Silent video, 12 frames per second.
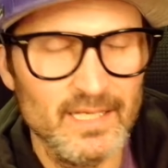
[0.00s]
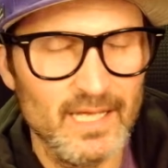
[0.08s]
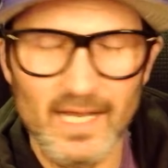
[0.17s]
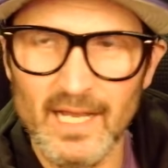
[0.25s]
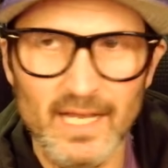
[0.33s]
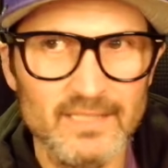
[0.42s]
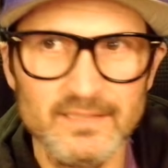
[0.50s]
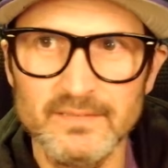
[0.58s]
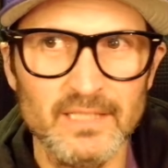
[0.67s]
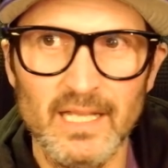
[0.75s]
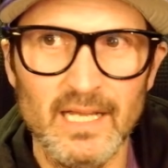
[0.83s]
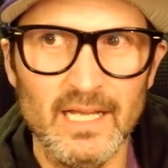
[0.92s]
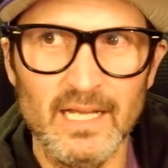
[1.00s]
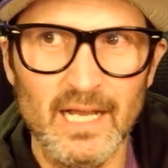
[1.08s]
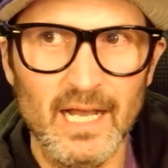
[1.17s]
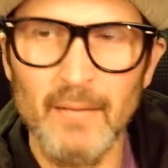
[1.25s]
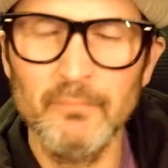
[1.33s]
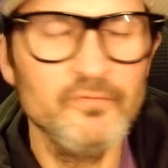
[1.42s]

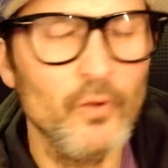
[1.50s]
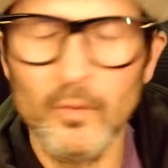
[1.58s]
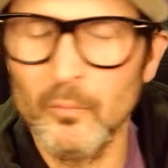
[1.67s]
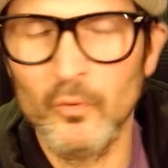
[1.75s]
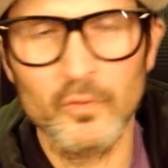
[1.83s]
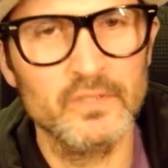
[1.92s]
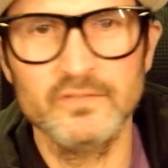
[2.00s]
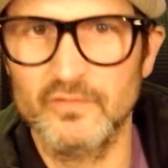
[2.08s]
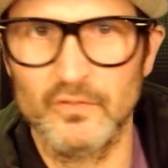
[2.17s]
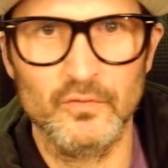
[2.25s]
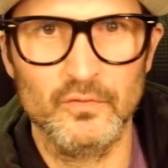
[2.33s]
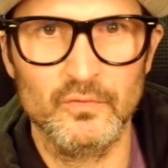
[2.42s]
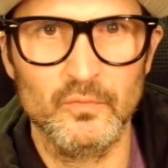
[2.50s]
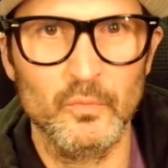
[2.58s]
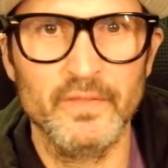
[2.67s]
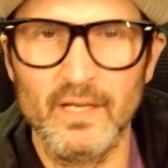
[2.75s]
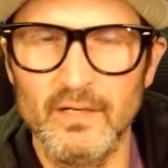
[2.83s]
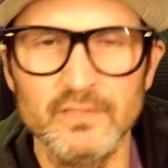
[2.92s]
I'm far more concerned
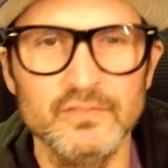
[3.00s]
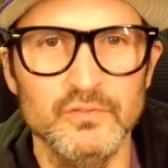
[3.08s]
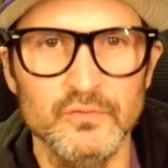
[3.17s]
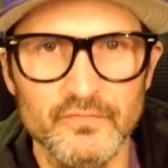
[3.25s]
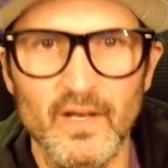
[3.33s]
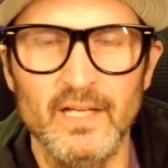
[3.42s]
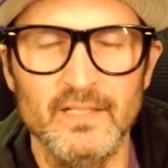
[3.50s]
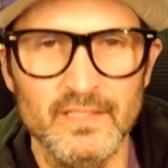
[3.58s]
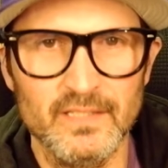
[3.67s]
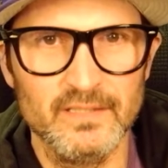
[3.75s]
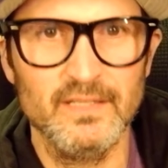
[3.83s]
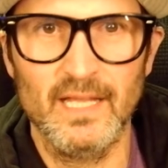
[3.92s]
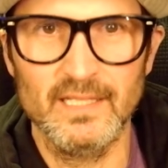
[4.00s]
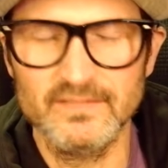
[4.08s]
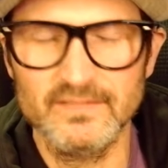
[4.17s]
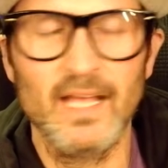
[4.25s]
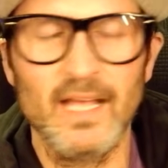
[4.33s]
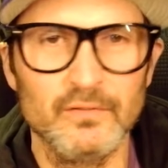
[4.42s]
with LSU finding that
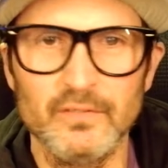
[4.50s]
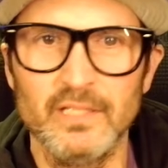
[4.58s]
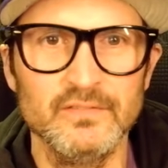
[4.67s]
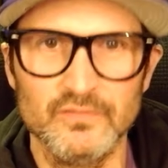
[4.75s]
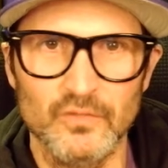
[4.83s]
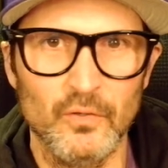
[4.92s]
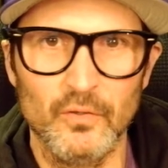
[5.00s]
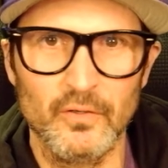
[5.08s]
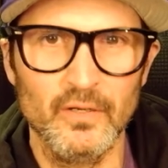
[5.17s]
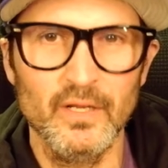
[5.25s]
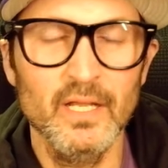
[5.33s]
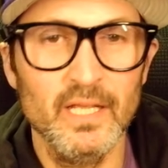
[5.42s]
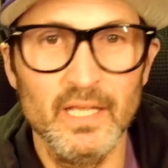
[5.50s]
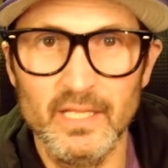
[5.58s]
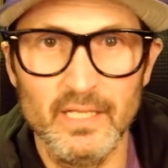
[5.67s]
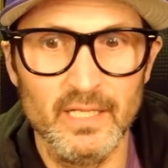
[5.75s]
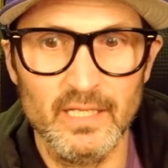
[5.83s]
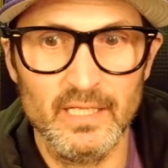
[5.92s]
Saturday starter.
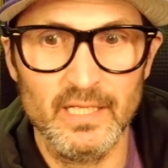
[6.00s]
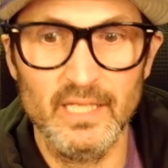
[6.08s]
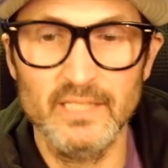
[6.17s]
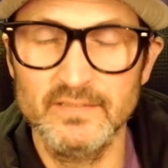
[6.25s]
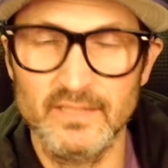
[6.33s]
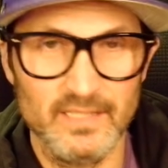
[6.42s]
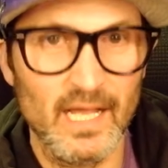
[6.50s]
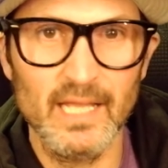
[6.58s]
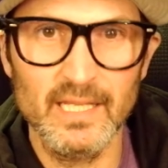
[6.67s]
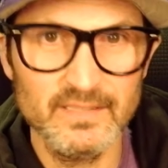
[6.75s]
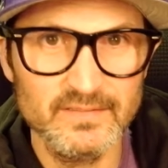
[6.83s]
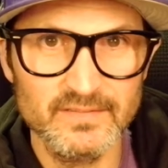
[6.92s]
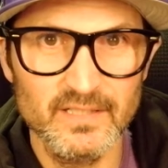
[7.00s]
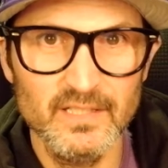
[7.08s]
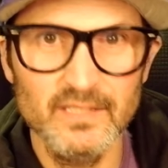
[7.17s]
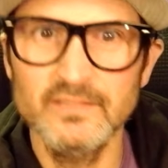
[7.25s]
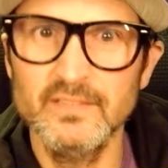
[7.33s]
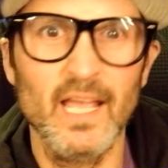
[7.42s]
It's nice
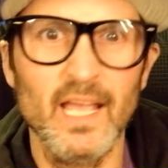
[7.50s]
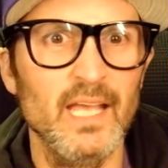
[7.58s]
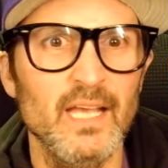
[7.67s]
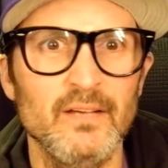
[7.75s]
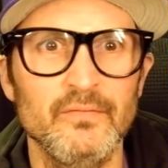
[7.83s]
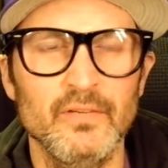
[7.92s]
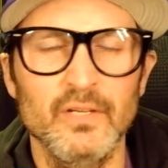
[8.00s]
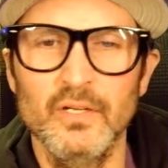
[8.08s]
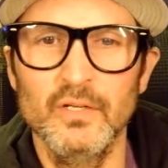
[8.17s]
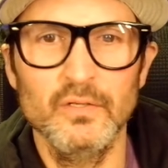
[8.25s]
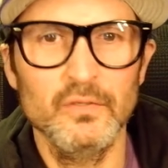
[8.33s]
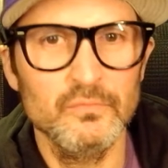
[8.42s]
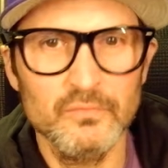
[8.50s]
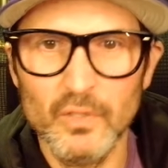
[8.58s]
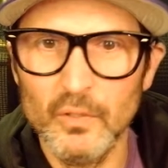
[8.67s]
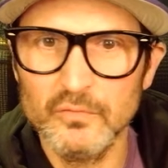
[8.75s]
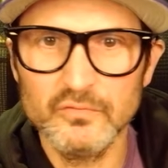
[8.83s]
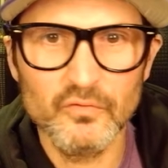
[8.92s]
to have
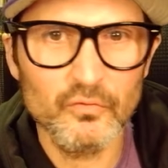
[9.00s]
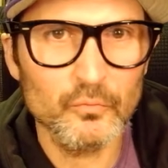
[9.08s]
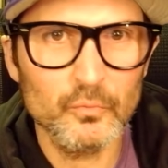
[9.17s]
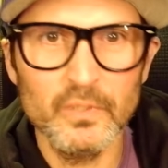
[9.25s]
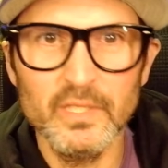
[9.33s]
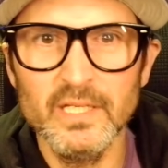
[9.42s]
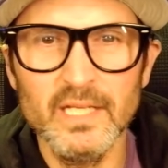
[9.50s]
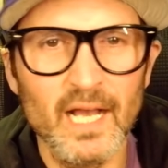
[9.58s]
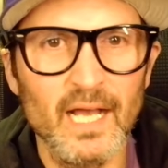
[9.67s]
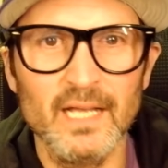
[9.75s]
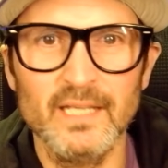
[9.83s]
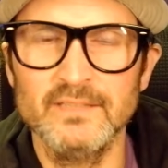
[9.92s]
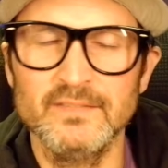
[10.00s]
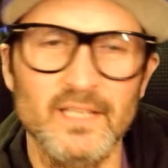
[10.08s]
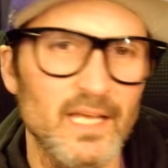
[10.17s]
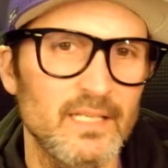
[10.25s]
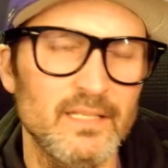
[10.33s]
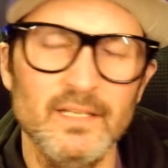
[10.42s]
those three guys
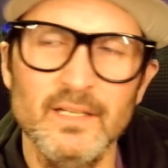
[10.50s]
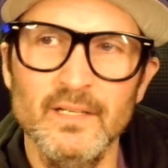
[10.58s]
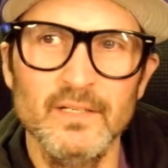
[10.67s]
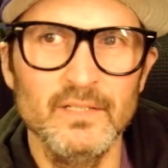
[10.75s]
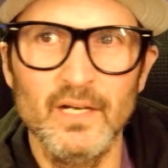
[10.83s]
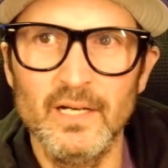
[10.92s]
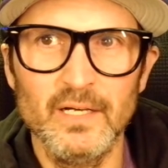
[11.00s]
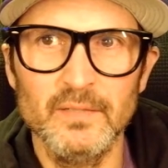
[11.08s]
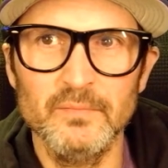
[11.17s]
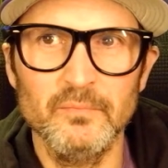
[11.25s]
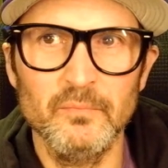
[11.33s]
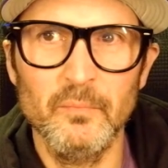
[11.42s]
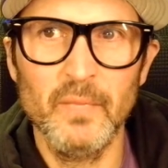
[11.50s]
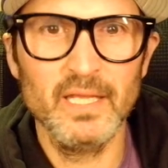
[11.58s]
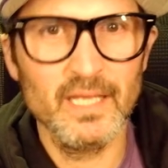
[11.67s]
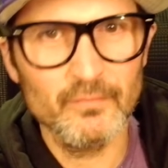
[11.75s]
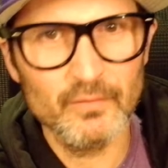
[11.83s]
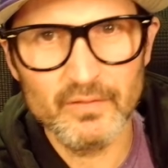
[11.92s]
that
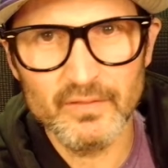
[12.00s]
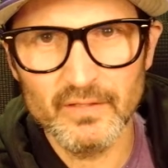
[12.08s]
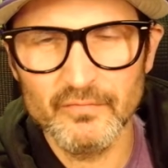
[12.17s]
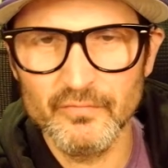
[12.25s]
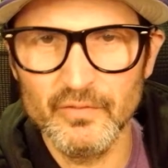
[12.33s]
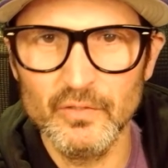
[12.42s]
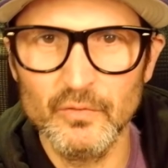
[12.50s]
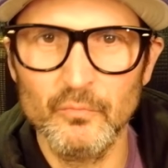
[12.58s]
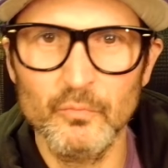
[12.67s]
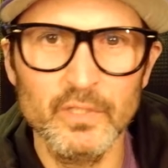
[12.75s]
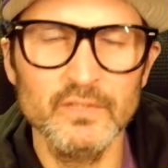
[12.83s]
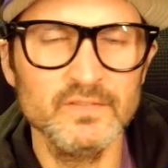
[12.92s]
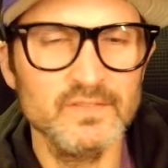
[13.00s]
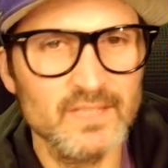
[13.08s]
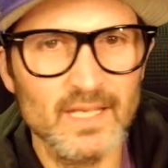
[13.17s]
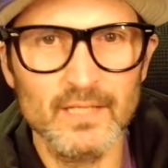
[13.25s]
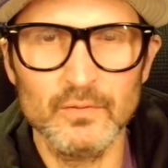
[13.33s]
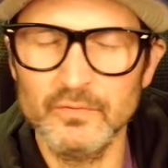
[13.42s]
make everything feel real
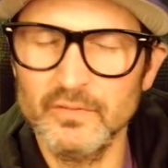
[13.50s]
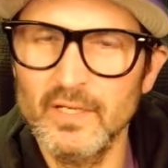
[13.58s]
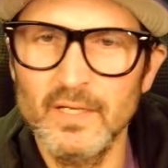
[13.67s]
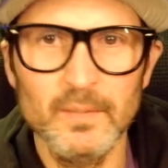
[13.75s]
settled.